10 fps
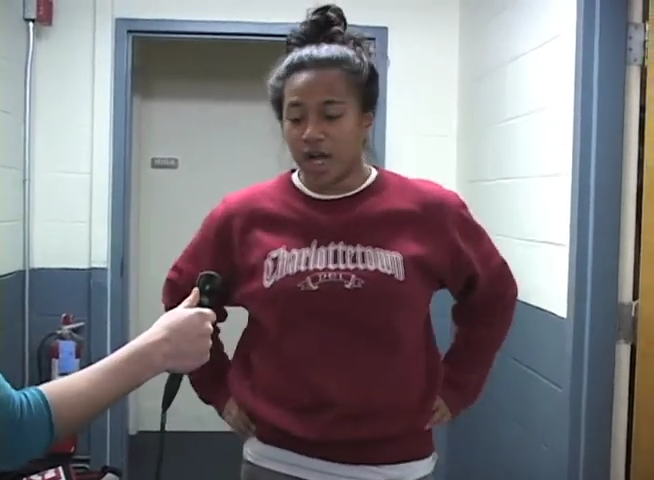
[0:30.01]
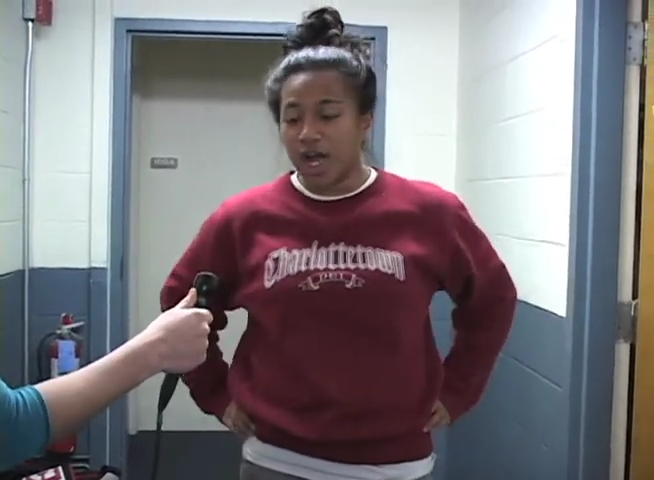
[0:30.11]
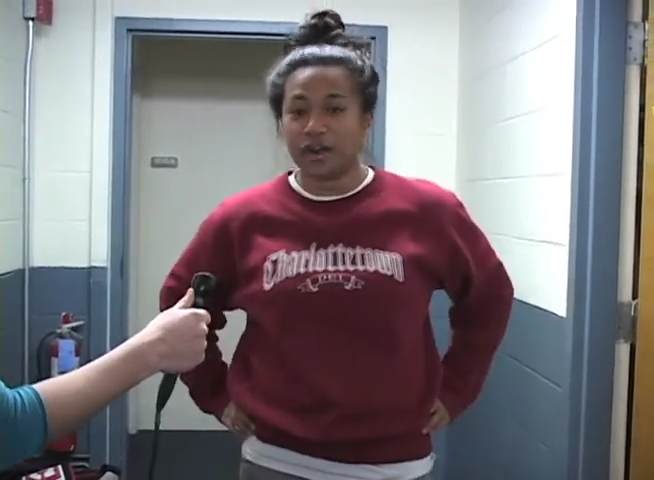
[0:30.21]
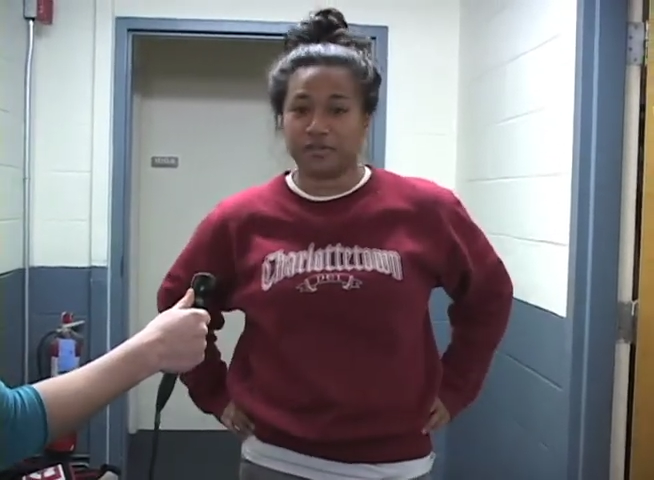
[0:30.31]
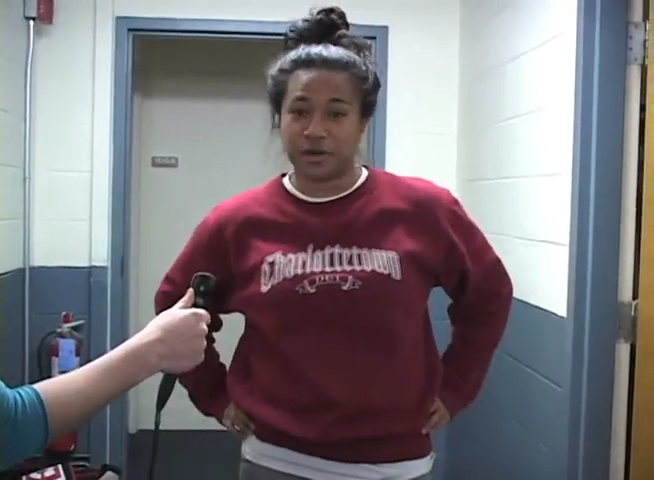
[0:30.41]

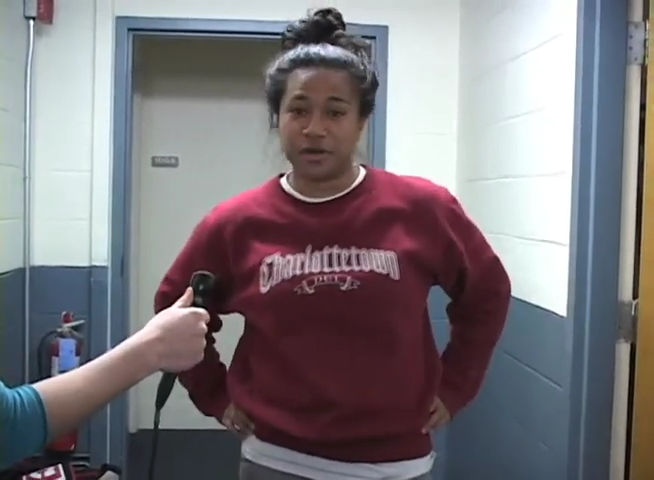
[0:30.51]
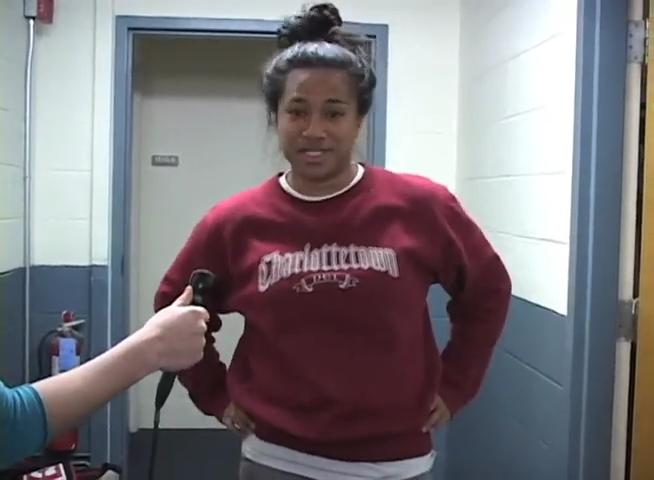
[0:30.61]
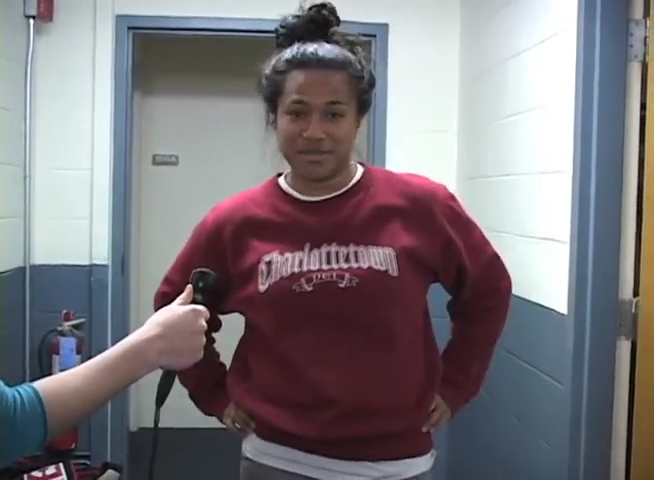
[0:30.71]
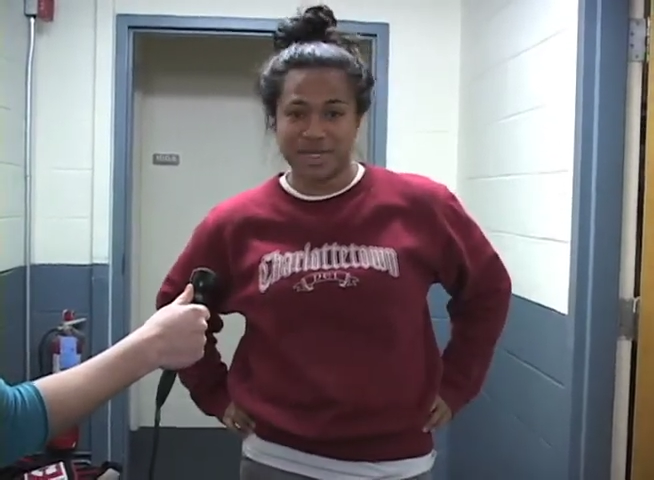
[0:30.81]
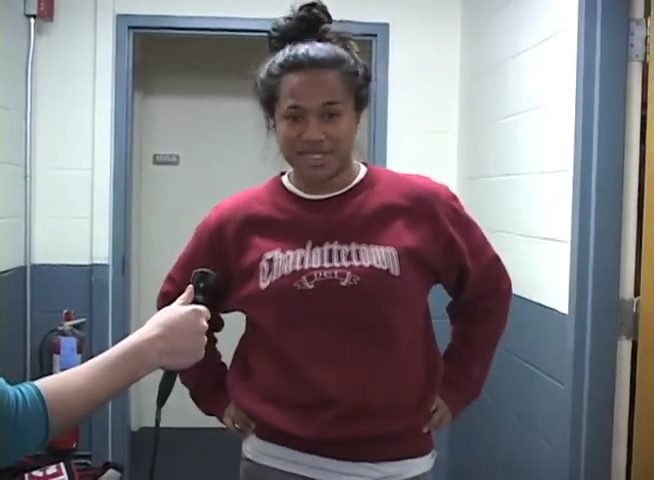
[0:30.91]
car for
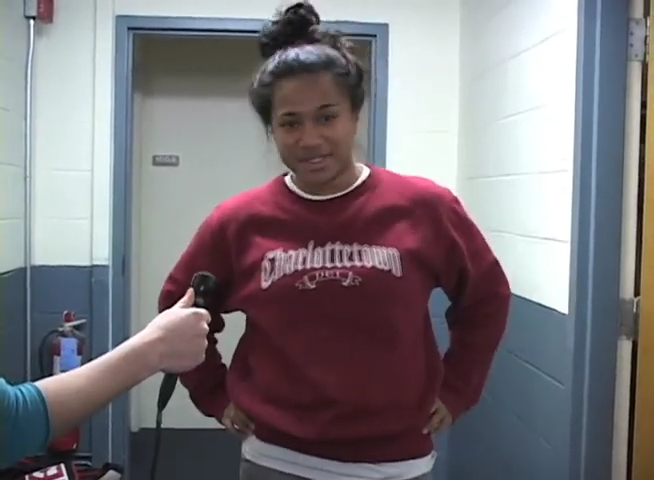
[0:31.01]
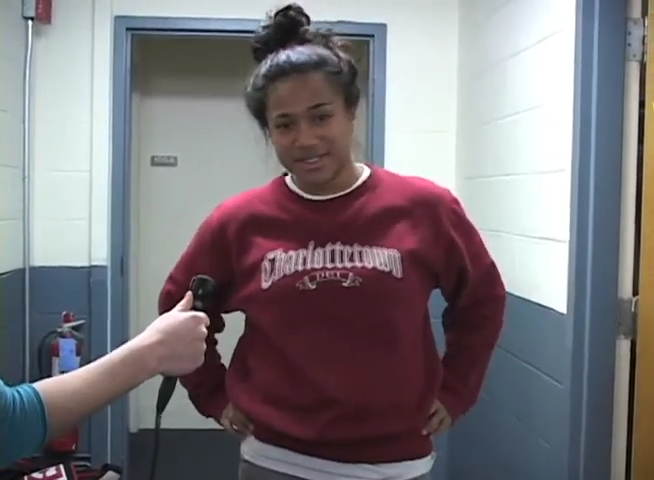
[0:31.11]
Christmas.